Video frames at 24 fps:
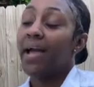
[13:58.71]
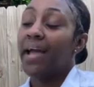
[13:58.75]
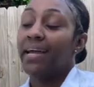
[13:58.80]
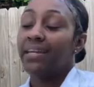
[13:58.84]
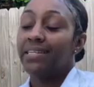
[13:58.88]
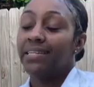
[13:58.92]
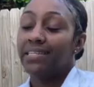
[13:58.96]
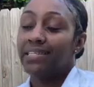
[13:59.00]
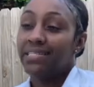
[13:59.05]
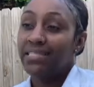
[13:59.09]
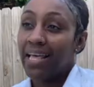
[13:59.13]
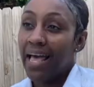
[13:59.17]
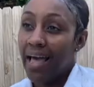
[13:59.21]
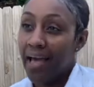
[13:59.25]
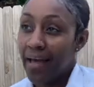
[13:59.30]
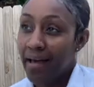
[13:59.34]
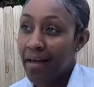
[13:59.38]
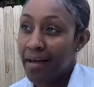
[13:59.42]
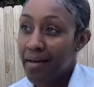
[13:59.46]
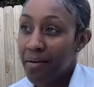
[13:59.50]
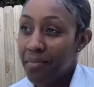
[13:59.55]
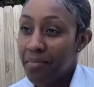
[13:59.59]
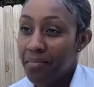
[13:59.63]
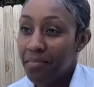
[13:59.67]
Well, at the
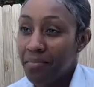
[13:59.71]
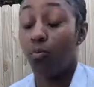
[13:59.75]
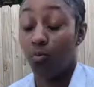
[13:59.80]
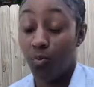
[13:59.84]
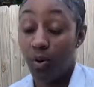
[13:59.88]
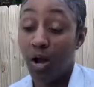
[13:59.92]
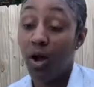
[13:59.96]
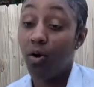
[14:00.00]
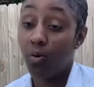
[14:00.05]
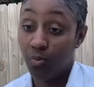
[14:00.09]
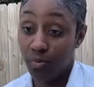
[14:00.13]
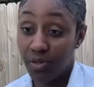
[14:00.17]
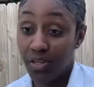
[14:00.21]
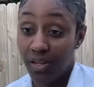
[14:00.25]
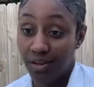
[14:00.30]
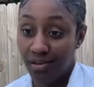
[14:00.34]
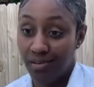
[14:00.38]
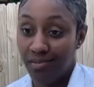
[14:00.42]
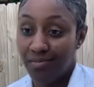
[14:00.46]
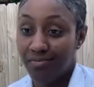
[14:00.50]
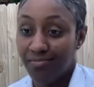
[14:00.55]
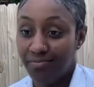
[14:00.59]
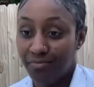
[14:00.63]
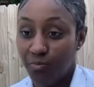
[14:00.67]
time,
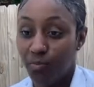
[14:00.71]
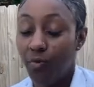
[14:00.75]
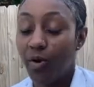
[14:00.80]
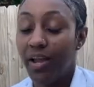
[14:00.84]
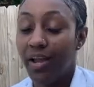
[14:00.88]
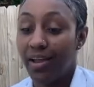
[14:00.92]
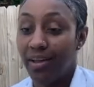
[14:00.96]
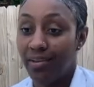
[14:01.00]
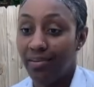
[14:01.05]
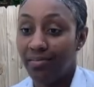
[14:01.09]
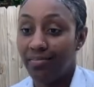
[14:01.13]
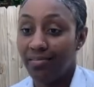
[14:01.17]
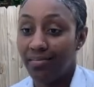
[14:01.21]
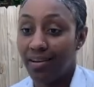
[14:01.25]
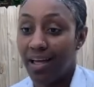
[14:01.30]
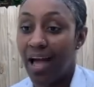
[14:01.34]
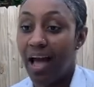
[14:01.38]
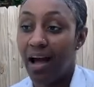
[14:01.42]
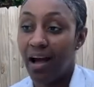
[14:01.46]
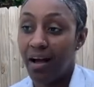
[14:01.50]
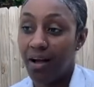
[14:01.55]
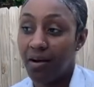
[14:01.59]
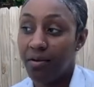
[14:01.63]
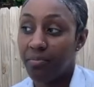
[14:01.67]
when
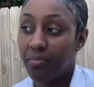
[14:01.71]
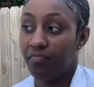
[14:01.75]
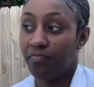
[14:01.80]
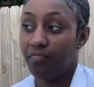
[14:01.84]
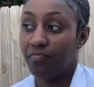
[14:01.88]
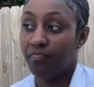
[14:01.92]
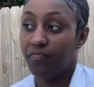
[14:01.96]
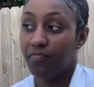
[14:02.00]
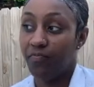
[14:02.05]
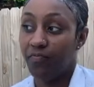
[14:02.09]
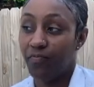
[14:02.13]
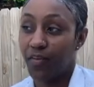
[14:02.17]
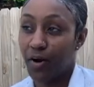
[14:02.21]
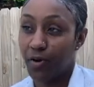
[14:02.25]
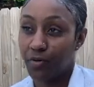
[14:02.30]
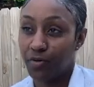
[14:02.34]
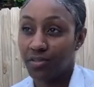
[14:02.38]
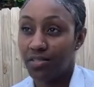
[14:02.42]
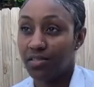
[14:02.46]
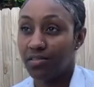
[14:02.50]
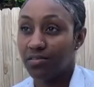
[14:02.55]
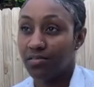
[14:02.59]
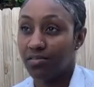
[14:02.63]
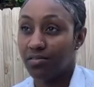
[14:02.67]
I
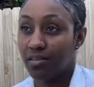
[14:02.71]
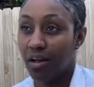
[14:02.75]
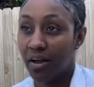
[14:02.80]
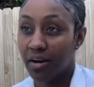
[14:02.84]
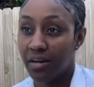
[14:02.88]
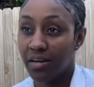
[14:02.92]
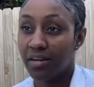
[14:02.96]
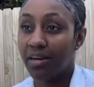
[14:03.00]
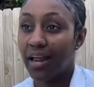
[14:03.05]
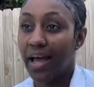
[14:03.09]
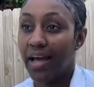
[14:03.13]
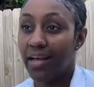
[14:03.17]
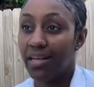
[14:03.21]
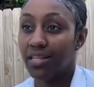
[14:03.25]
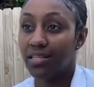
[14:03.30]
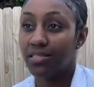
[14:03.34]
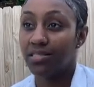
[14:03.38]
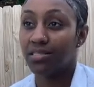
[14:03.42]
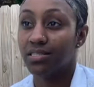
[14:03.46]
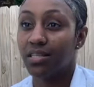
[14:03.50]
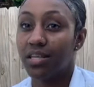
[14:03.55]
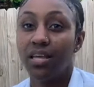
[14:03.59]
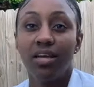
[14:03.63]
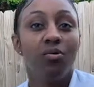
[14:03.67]
first started night,
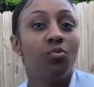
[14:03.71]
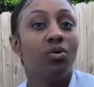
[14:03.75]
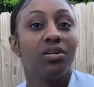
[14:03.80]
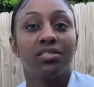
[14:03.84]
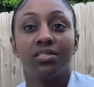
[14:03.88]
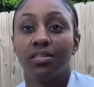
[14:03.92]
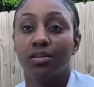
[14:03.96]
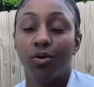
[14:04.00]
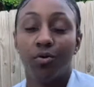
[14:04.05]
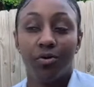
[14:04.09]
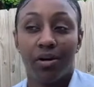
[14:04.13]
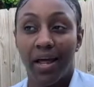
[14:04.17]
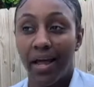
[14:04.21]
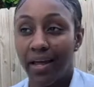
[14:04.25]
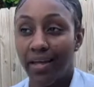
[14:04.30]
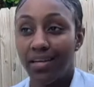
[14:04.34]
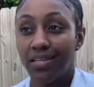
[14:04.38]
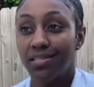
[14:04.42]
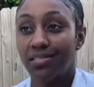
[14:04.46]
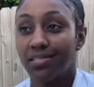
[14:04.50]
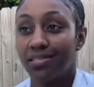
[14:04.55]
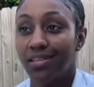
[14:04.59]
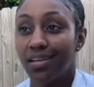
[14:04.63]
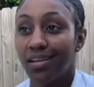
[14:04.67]
he wasn't on night.
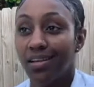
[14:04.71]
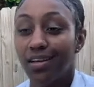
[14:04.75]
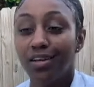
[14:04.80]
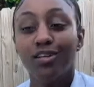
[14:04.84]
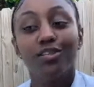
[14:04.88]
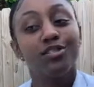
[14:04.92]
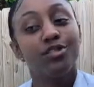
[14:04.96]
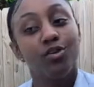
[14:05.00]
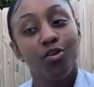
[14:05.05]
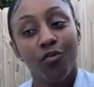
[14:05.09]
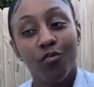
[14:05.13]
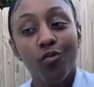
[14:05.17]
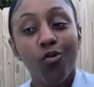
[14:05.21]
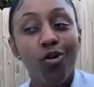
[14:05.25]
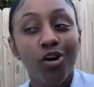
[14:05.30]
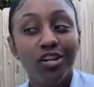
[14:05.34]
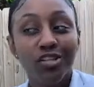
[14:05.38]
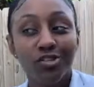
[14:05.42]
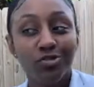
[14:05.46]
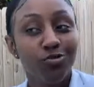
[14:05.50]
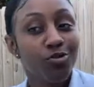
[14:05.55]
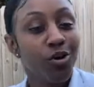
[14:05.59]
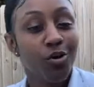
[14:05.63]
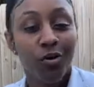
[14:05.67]
Mm-hmm. So of
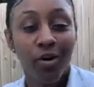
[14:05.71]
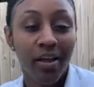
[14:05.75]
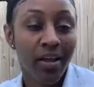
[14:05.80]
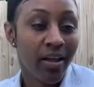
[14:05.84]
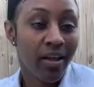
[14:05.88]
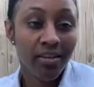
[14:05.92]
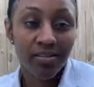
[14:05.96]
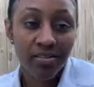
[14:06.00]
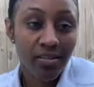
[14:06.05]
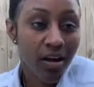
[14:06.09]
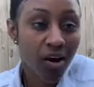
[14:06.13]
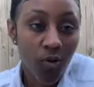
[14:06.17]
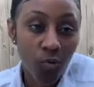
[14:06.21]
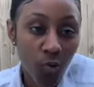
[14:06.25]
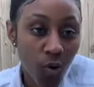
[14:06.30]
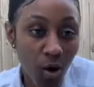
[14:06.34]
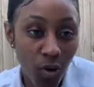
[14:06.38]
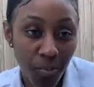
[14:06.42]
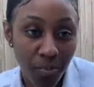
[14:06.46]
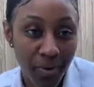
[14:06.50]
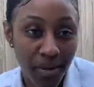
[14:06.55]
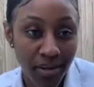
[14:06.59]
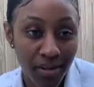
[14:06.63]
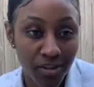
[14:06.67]
course, you know, it's a
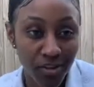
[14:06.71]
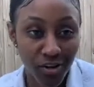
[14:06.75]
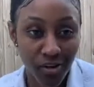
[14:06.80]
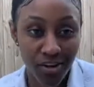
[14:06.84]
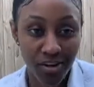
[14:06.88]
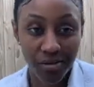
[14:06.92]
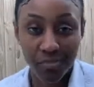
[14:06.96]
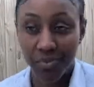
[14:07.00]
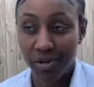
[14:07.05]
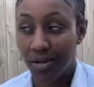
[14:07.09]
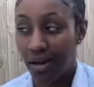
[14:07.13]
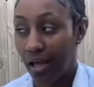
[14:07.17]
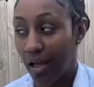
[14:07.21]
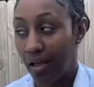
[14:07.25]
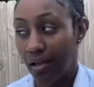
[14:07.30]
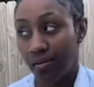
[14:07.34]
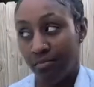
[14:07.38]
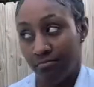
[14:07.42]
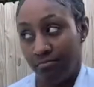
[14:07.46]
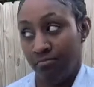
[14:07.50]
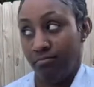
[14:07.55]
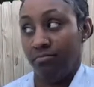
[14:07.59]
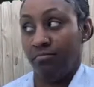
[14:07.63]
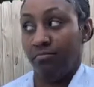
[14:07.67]
woman, you're gonna be like,
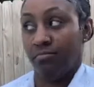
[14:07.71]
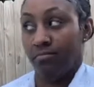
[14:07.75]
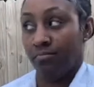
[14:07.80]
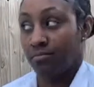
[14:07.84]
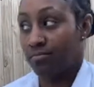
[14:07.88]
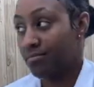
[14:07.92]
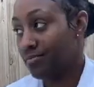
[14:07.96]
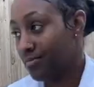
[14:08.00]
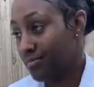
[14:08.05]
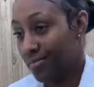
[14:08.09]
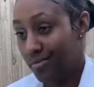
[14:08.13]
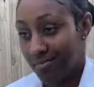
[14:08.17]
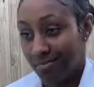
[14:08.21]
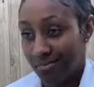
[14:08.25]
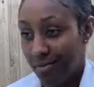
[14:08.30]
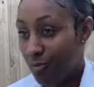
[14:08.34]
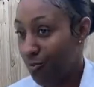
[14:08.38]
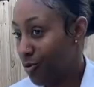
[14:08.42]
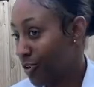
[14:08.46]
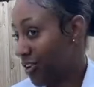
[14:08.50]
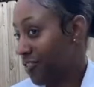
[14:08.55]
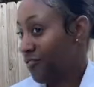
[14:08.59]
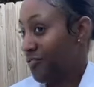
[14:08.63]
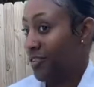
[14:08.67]
I
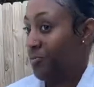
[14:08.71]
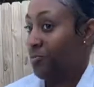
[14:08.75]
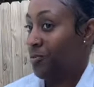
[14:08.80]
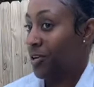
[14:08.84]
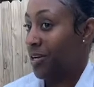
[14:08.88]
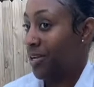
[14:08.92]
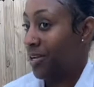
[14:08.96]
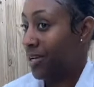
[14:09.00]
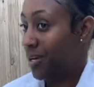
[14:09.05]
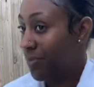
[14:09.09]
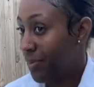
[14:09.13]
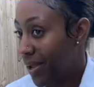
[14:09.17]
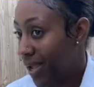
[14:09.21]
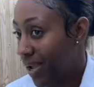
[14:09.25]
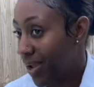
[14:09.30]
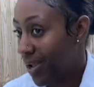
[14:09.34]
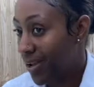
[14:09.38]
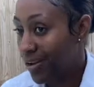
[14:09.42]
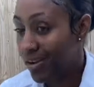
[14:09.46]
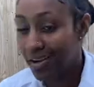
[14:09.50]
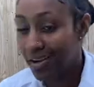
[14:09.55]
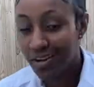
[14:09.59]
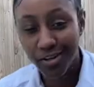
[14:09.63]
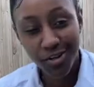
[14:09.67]
want to be really in the bed,
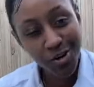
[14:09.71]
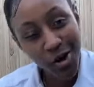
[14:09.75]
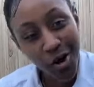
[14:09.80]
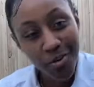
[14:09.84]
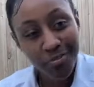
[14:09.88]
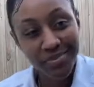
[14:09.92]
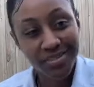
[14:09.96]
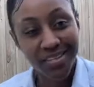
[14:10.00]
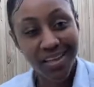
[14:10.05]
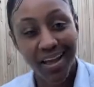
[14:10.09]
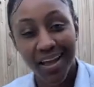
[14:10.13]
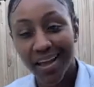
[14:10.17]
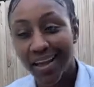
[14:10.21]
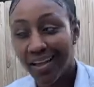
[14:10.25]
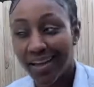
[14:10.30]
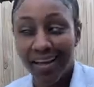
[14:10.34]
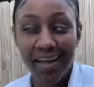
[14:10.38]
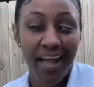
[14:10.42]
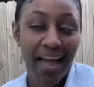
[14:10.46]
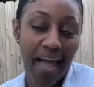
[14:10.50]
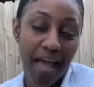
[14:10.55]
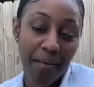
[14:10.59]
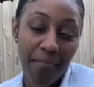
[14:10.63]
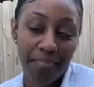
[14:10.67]
you mm-hmm. know what I'm saying? It
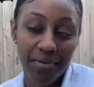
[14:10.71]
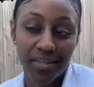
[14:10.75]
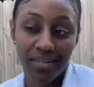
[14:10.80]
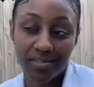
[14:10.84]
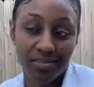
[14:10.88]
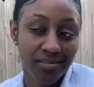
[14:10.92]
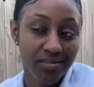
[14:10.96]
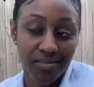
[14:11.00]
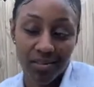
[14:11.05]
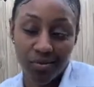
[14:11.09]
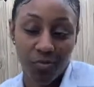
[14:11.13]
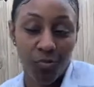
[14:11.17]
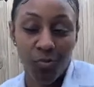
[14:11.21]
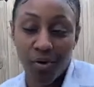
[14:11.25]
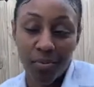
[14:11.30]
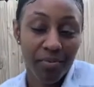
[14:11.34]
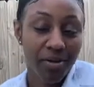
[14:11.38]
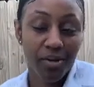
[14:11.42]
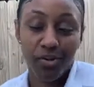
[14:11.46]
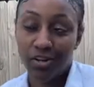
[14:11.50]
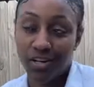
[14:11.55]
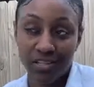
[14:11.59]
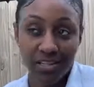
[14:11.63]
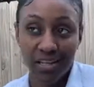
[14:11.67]
mm-hmm. happens.
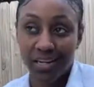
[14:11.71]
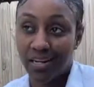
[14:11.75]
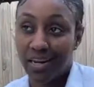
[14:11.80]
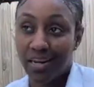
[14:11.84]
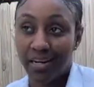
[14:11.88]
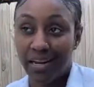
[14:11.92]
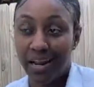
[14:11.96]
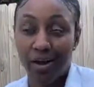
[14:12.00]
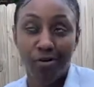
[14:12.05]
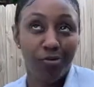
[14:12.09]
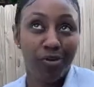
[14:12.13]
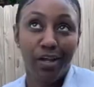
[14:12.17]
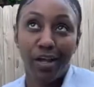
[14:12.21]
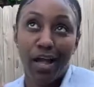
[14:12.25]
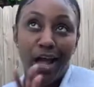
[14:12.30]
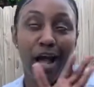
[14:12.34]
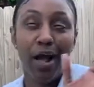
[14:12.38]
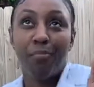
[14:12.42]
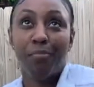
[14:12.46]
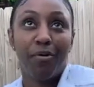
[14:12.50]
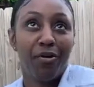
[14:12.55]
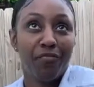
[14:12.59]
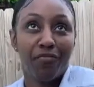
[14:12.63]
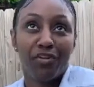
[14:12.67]
Women gonna think like that. I don't care how
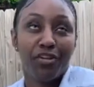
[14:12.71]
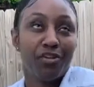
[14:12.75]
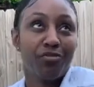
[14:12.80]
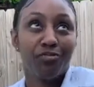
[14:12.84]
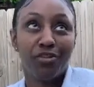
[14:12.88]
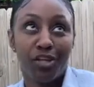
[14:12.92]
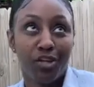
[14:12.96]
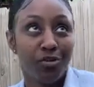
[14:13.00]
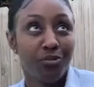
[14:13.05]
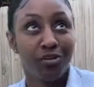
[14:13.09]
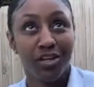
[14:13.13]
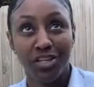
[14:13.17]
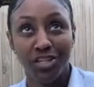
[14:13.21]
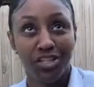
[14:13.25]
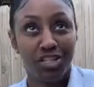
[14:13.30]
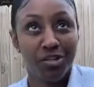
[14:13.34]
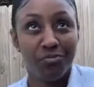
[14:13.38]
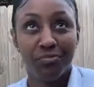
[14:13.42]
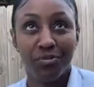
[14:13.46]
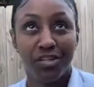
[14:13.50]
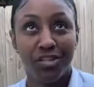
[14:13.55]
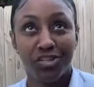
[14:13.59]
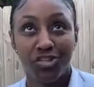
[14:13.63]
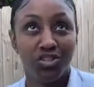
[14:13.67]
perfect you think your
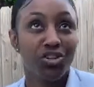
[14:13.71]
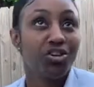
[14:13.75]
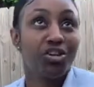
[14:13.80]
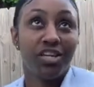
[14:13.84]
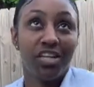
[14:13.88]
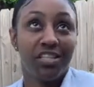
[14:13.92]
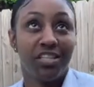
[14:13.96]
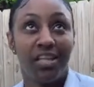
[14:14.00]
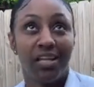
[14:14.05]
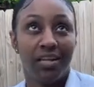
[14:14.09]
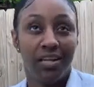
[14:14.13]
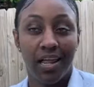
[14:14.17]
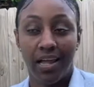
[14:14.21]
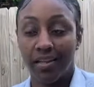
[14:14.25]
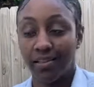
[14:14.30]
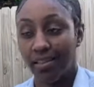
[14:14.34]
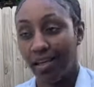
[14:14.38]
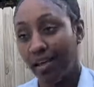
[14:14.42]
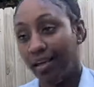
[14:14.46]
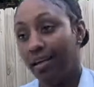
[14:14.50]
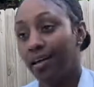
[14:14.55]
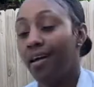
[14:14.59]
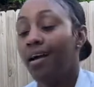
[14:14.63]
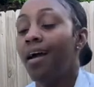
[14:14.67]
relationship is, you're gonna think like
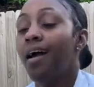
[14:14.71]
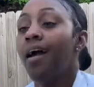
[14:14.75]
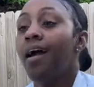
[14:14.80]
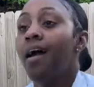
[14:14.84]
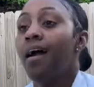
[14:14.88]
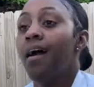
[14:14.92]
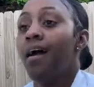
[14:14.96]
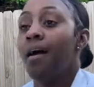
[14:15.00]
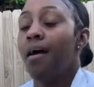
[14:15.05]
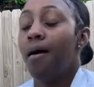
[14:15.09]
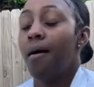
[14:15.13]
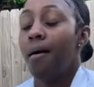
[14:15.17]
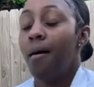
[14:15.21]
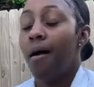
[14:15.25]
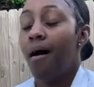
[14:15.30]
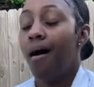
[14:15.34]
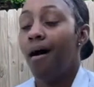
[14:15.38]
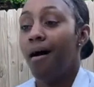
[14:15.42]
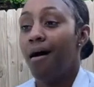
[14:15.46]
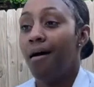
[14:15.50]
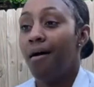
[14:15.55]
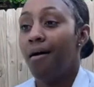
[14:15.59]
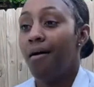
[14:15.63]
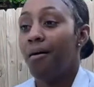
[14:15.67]
that.
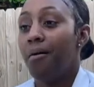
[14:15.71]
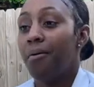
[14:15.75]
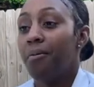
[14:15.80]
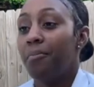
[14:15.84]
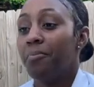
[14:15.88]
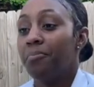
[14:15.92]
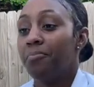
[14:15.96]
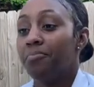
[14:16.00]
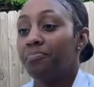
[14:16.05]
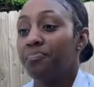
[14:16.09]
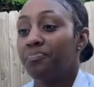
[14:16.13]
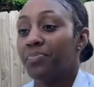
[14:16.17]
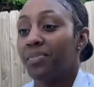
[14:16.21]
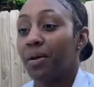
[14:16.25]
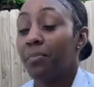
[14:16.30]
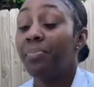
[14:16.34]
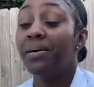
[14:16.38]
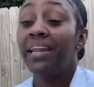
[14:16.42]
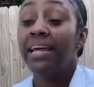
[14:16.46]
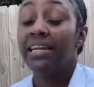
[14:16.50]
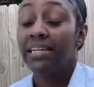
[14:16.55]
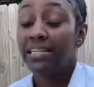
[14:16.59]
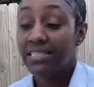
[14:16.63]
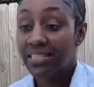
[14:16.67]
Mm-hmm. But
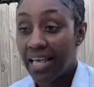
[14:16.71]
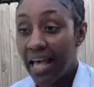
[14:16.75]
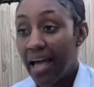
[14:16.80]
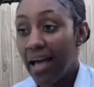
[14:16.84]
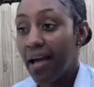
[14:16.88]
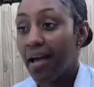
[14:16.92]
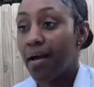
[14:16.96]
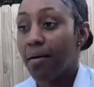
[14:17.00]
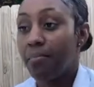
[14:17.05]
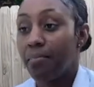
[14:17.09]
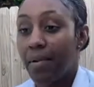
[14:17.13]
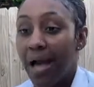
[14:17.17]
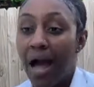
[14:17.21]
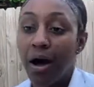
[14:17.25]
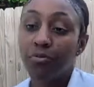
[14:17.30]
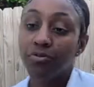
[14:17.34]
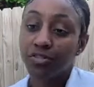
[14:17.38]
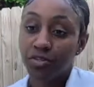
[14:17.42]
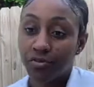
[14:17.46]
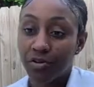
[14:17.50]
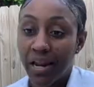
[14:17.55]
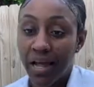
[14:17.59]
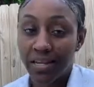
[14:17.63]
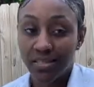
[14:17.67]
at the time I was
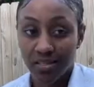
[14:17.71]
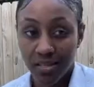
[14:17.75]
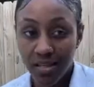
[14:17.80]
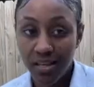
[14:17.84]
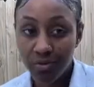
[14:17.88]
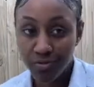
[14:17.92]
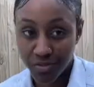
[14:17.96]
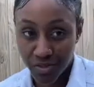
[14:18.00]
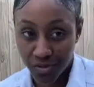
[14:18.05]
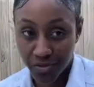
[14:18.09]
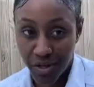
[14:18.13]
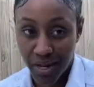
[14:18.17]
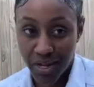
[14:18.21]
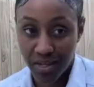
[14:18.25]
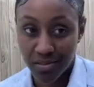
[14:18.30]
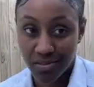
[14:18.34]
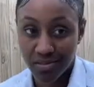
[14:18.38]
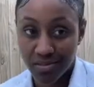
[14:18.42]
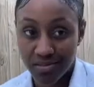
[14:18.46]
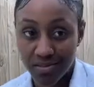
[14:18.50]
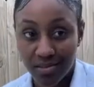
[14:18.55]
on nights and he was on nights.